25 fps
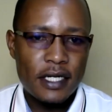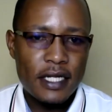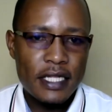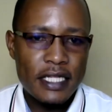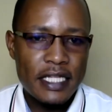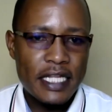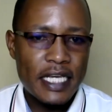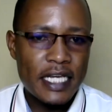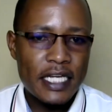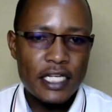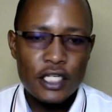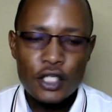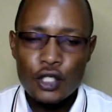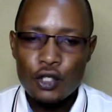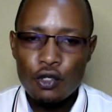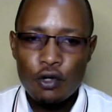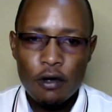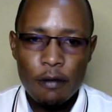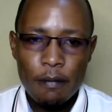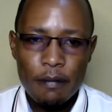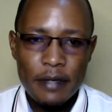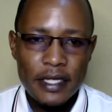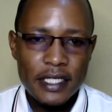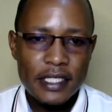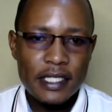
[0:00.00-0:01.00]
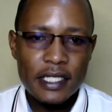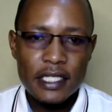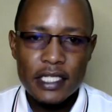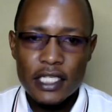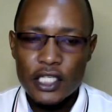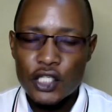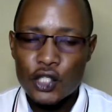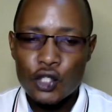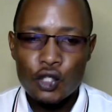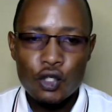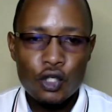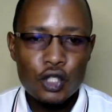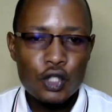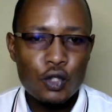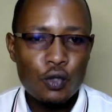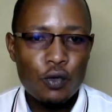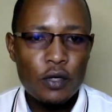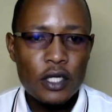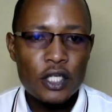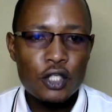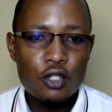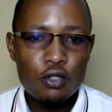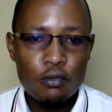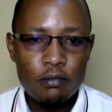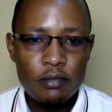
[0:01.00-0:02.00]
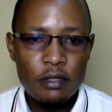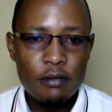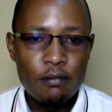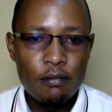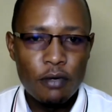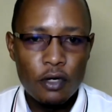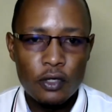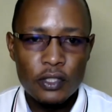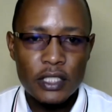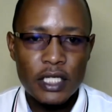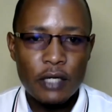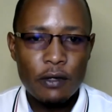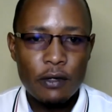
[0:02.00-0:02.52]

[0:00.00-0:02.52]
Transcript: then your message is not going to be bought.